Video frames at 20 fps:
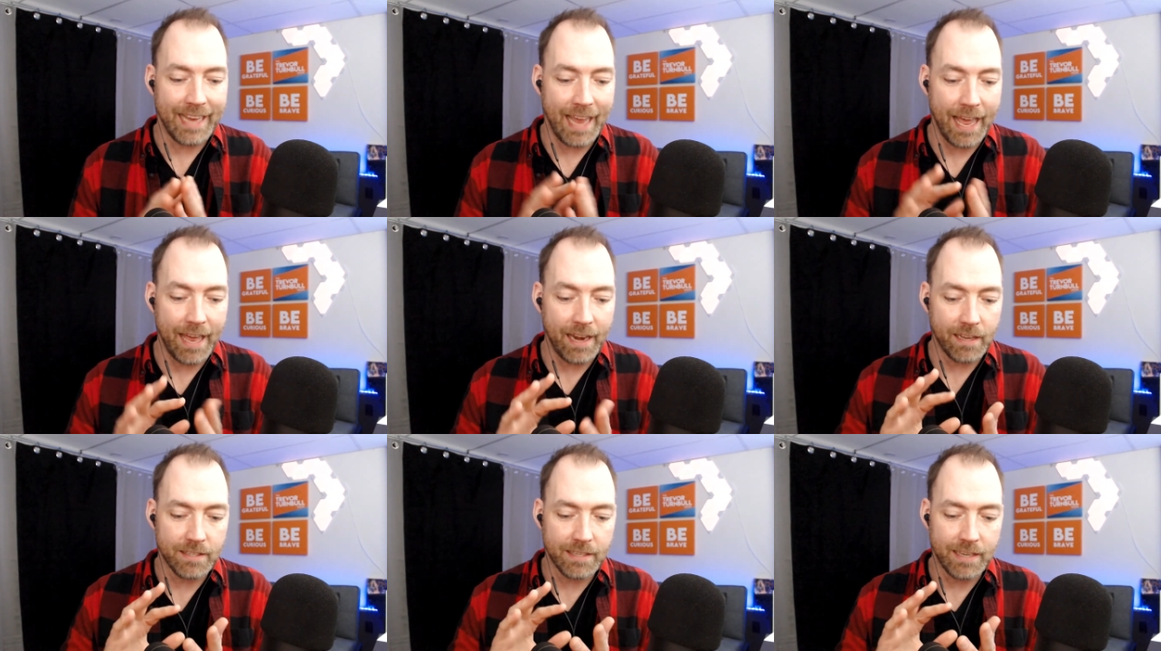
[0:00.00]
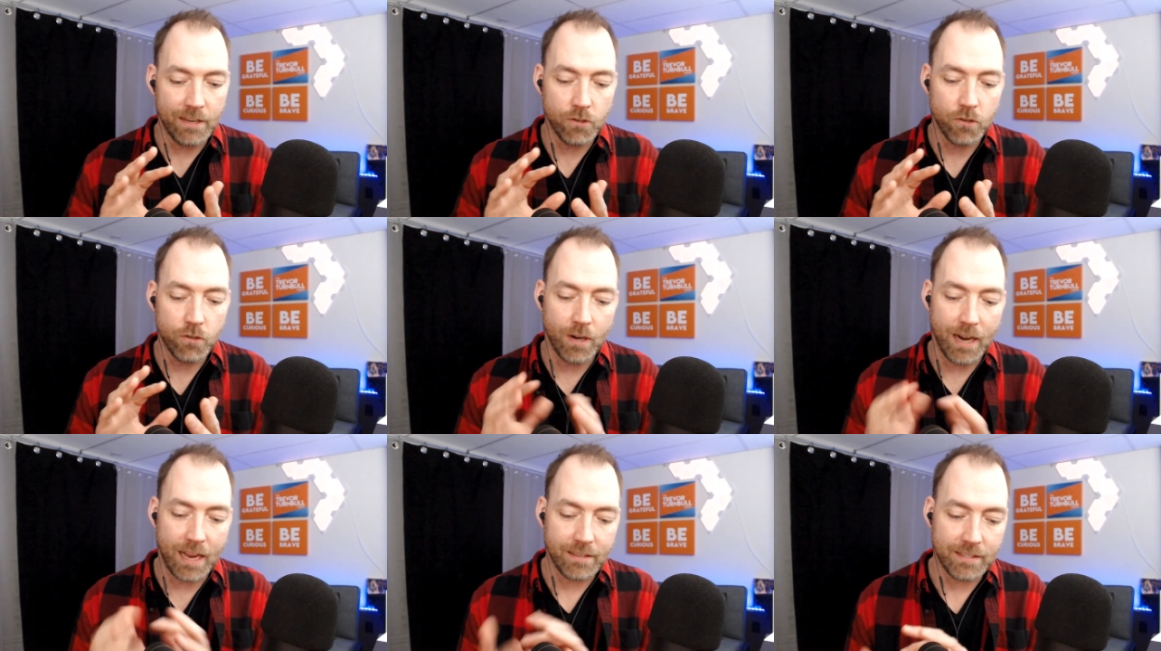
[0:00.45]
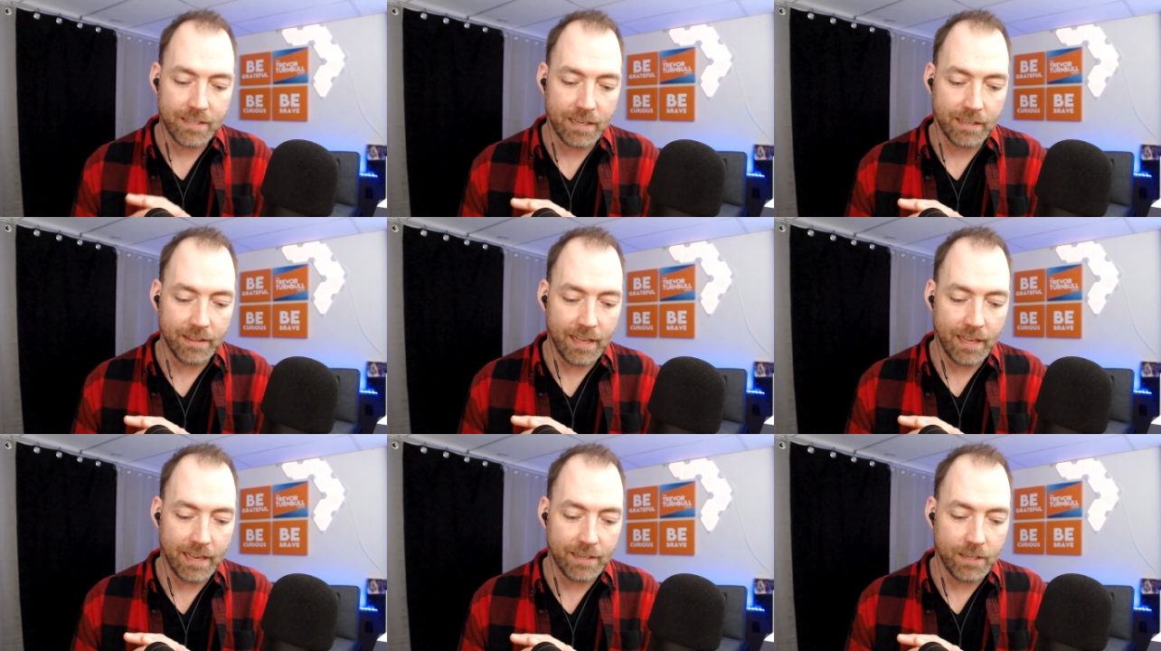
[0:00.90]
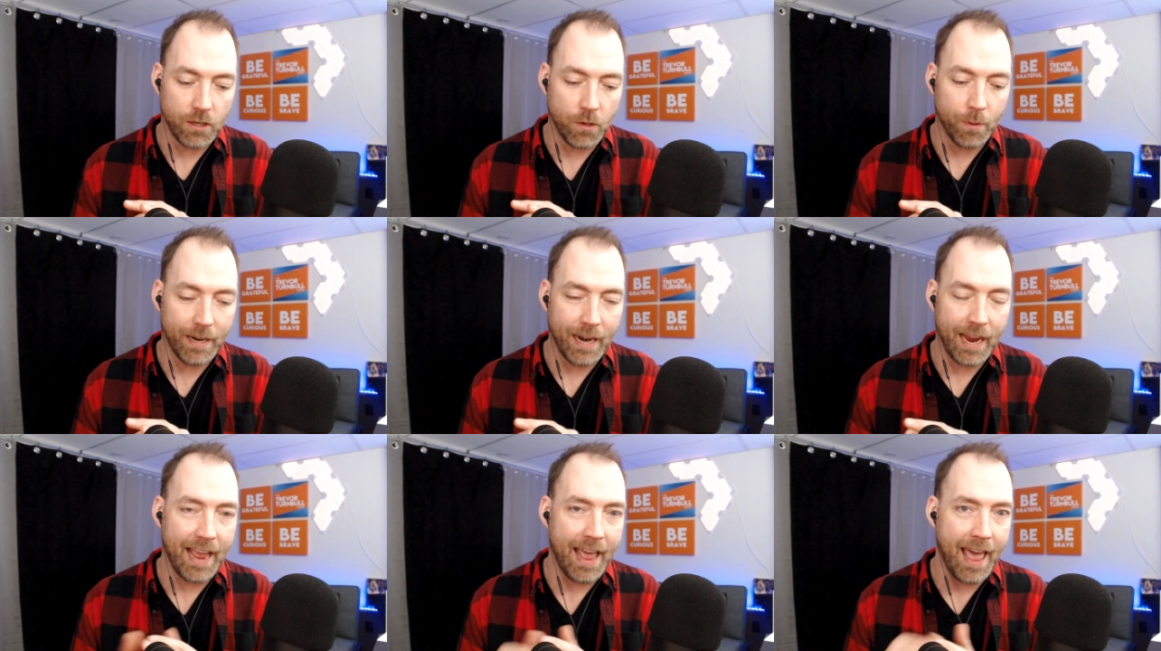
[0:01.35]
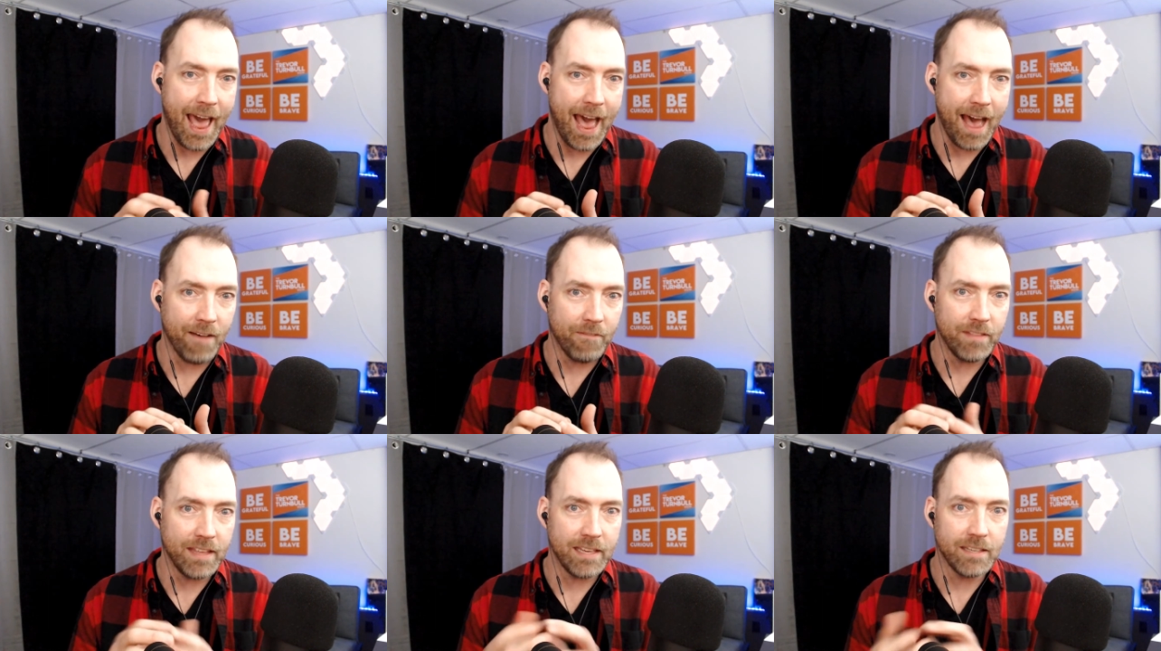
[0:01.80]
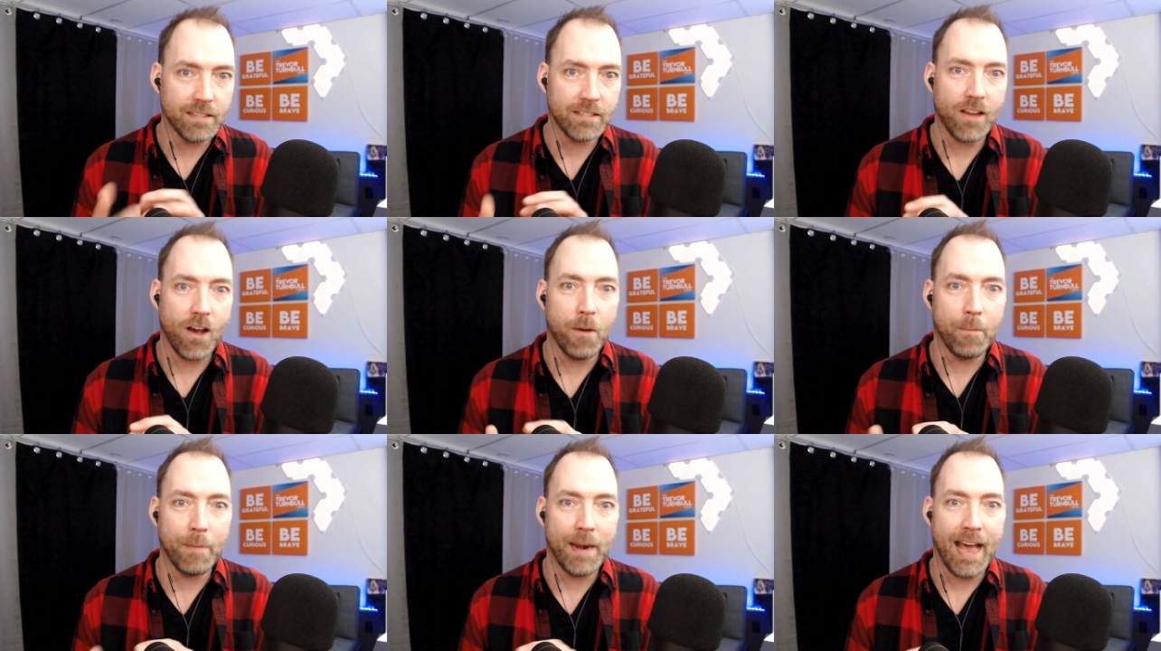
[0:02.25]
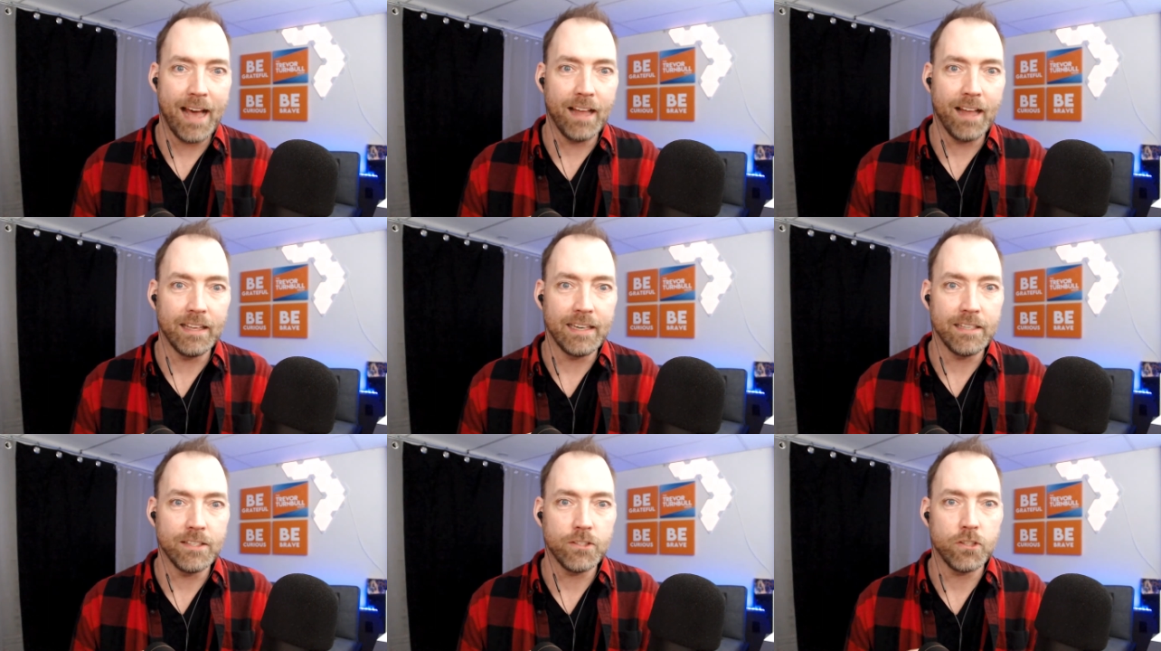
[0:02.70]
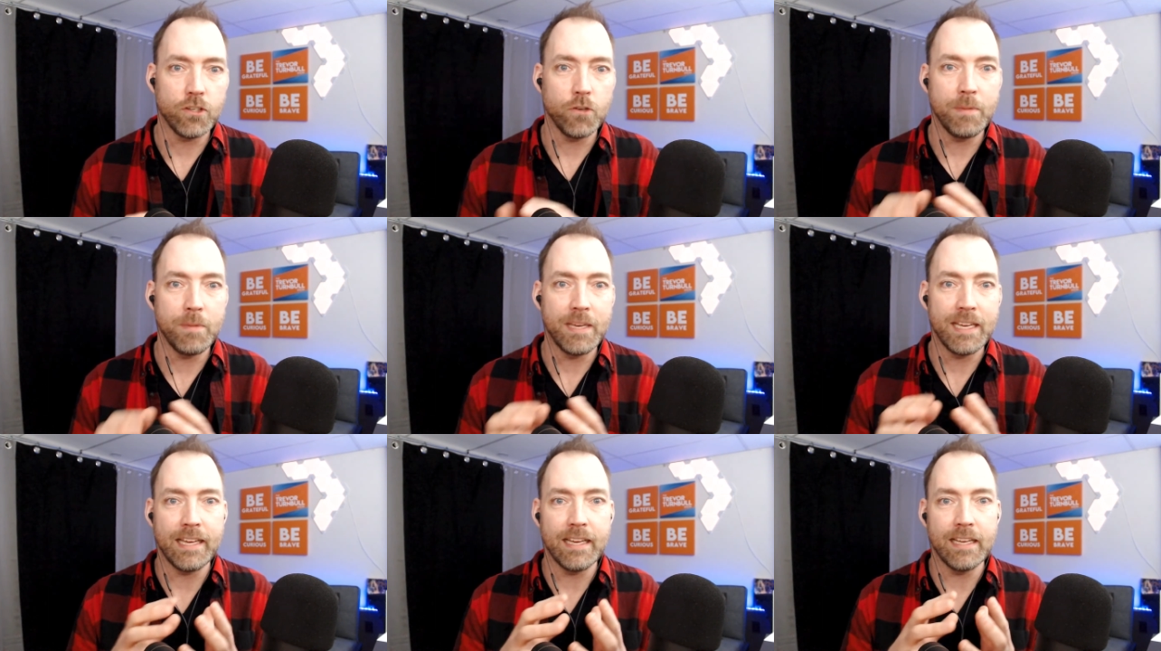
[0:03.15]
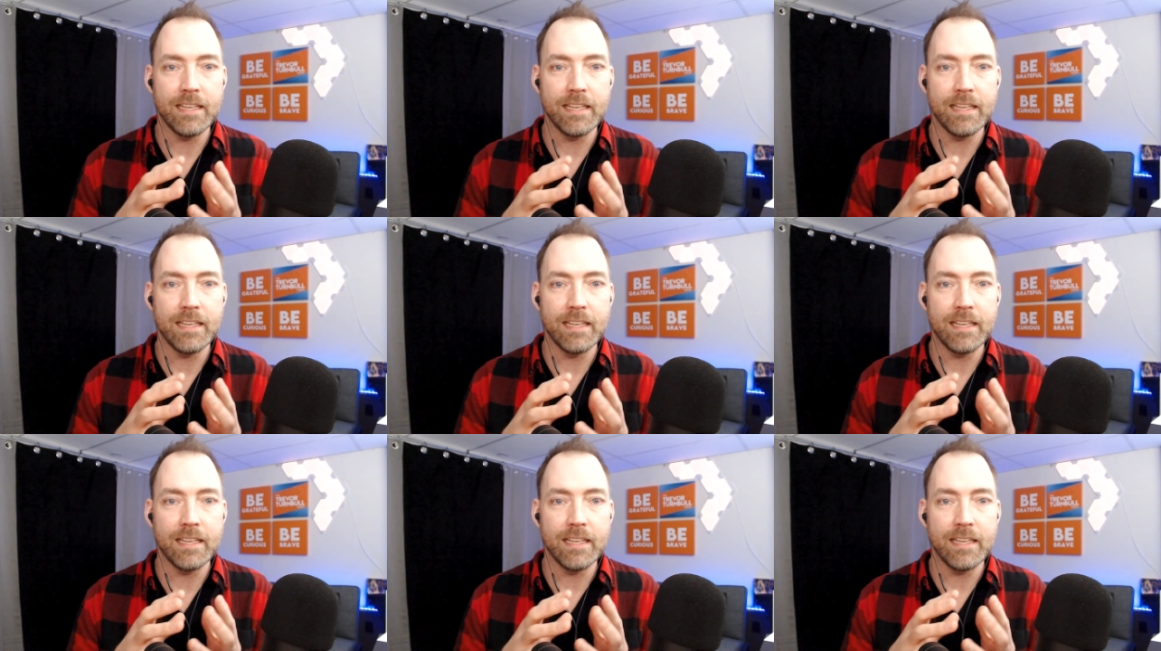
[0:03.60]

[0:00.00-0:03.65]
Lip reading: And again, it's interesting that you and I have these commonalities too,